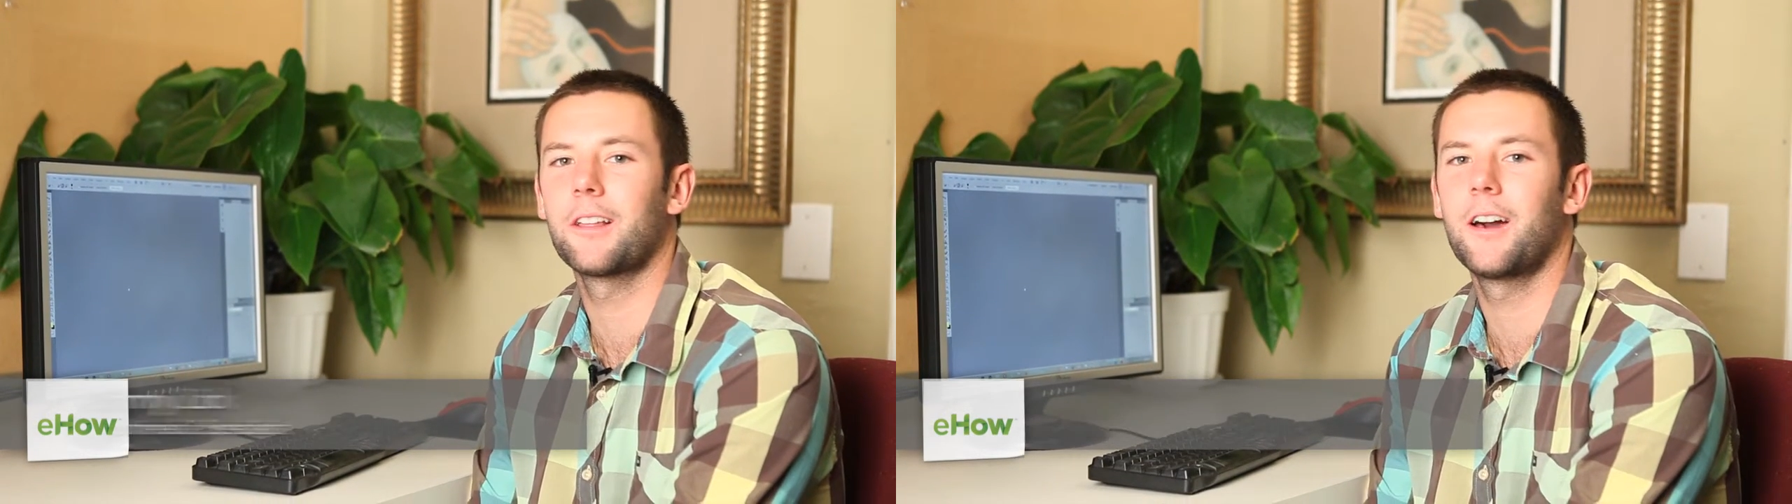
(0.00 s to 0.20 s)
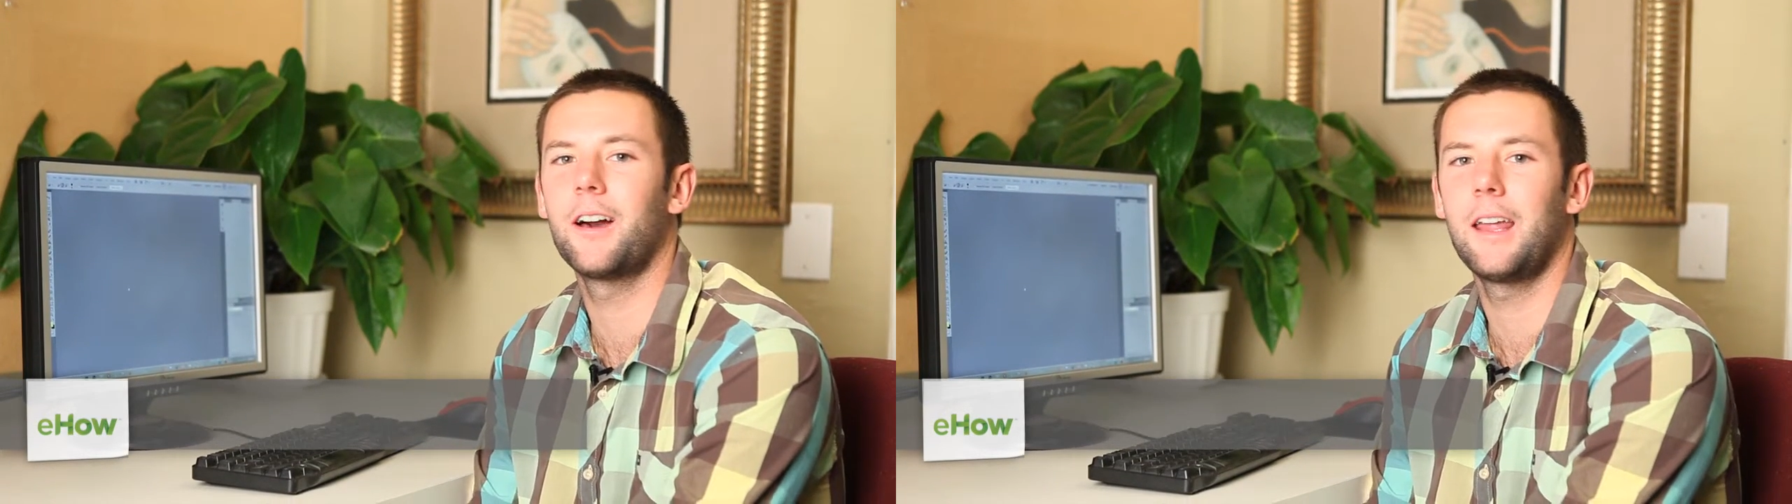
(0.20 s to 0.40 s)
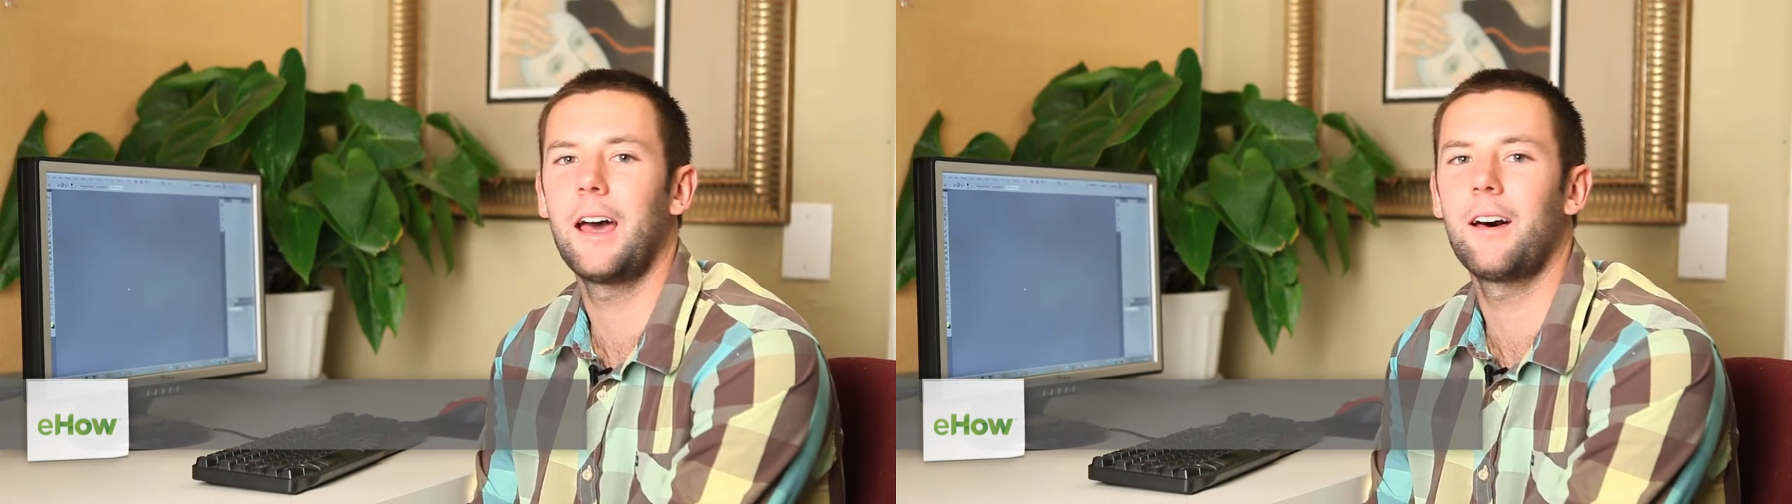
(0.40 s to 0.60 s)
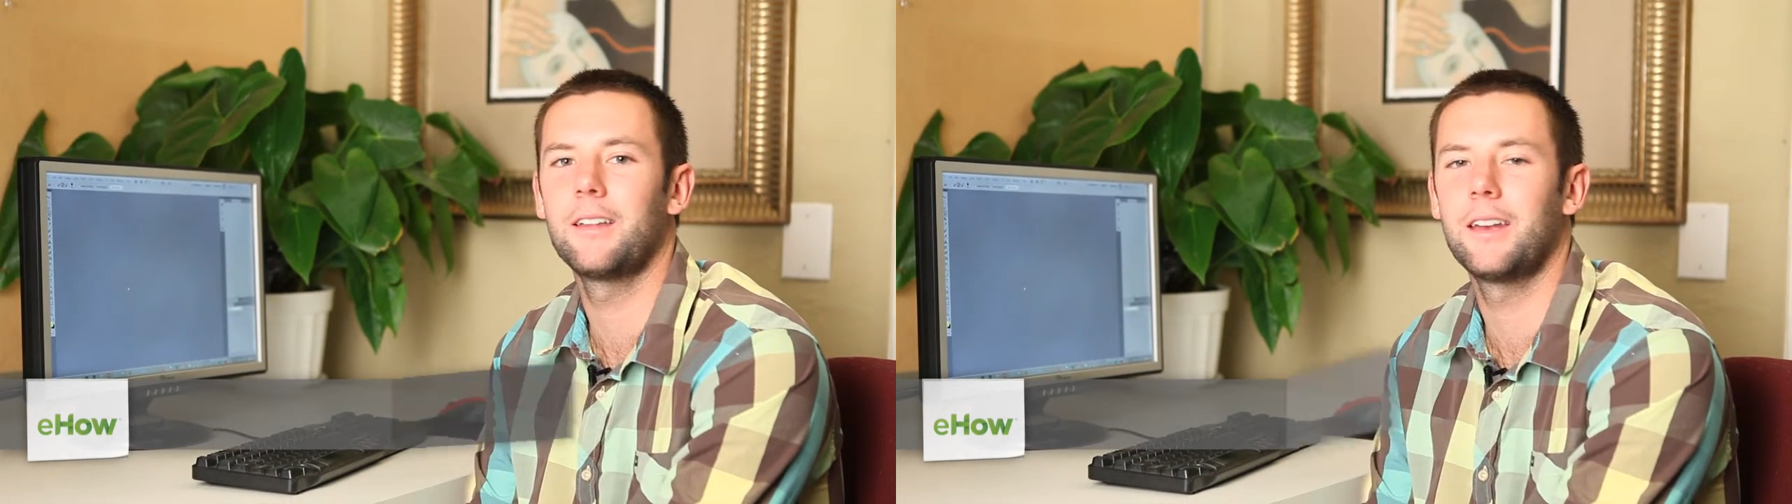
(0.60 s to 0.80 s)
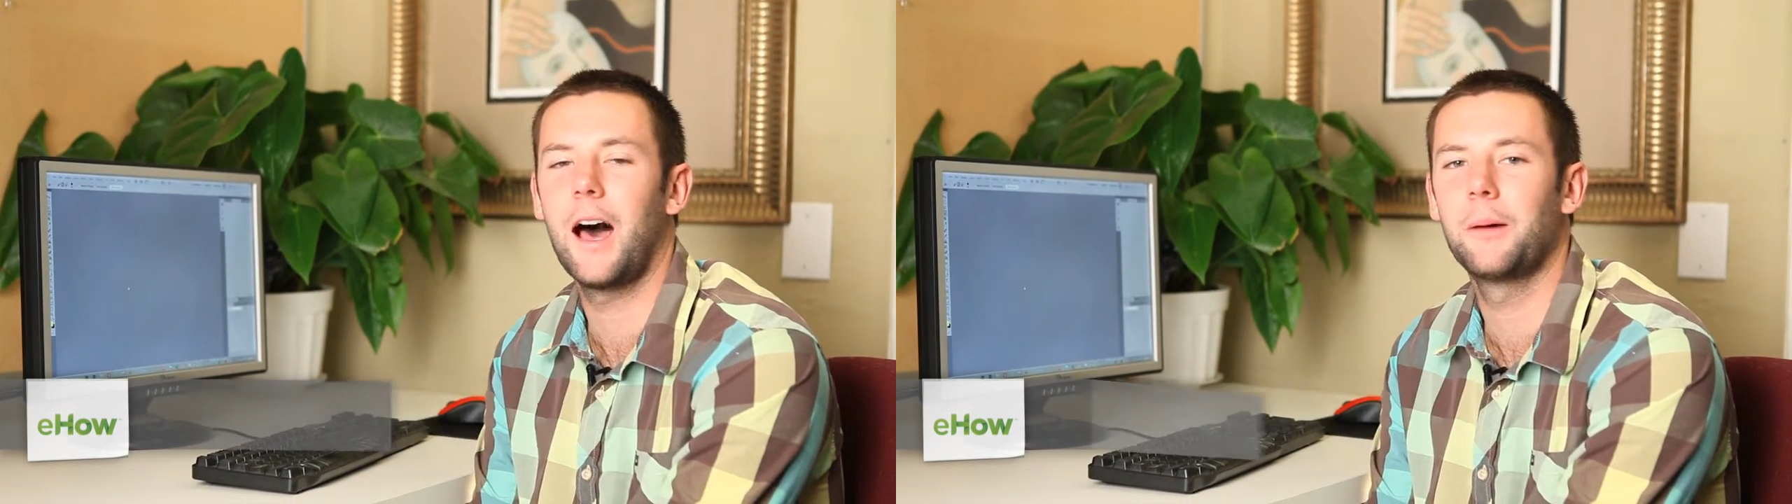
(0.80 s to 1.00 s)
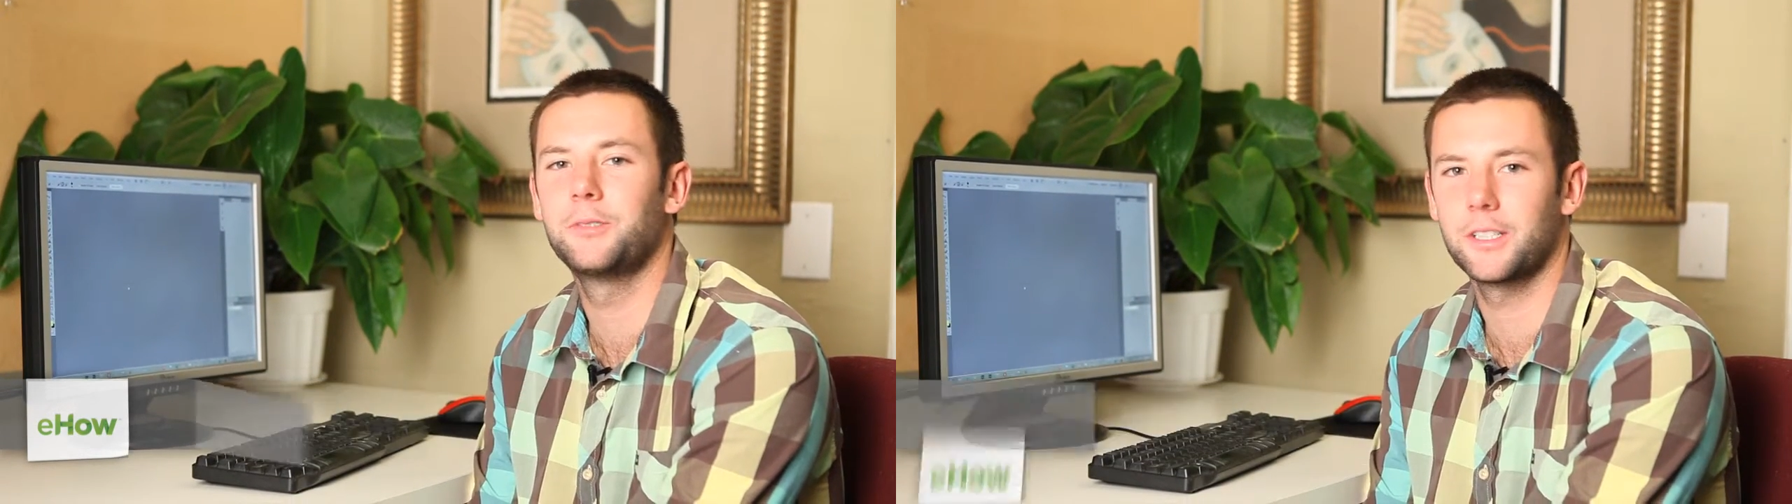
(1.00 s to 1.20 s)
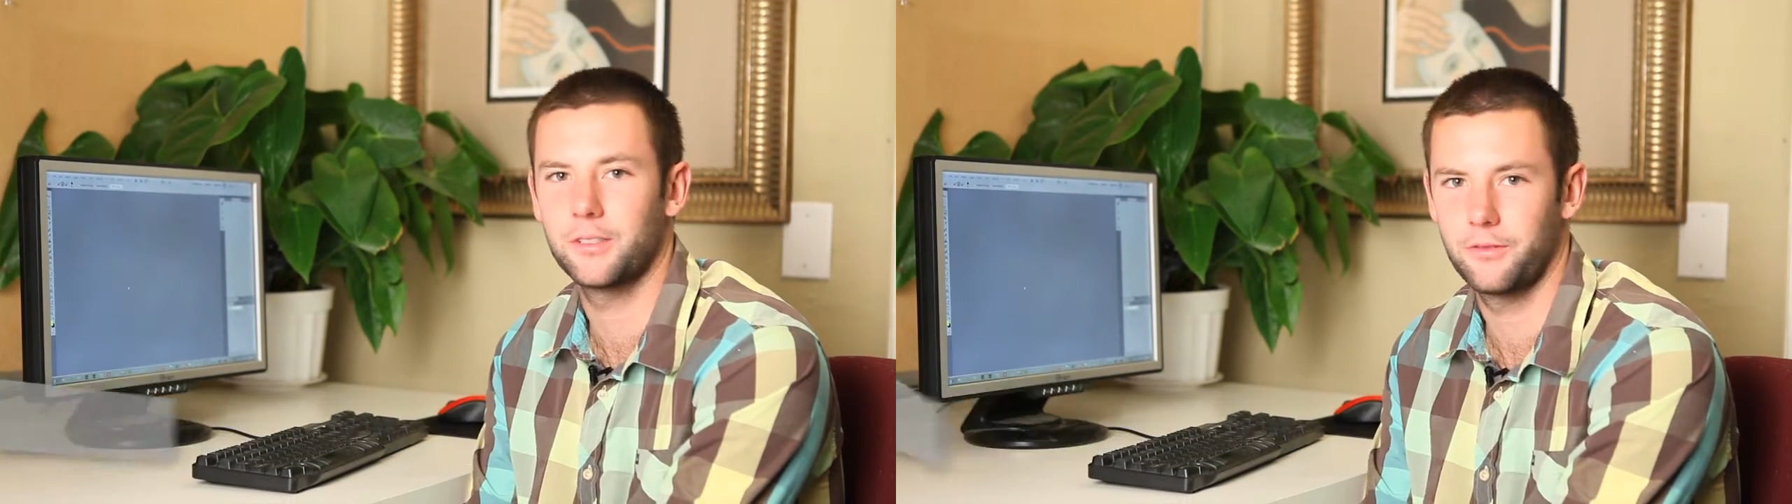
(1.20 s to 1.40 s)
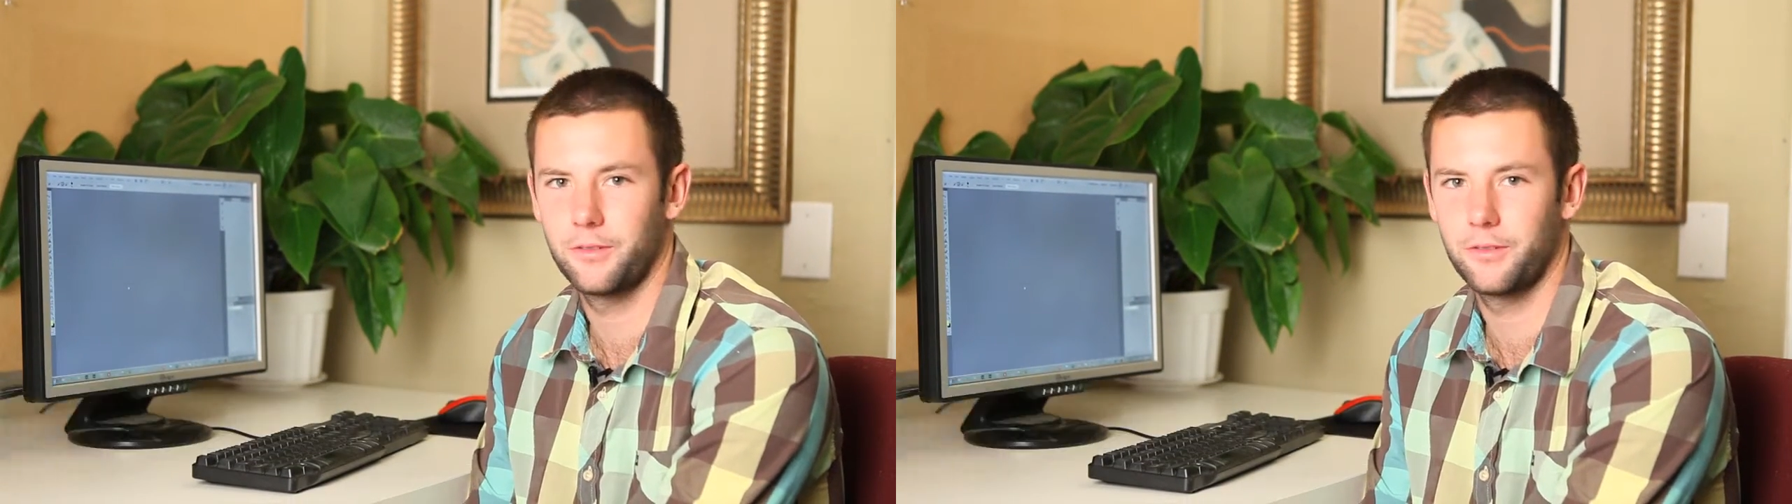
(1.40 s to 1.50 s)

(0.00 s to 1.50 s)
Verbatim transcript: cut out an object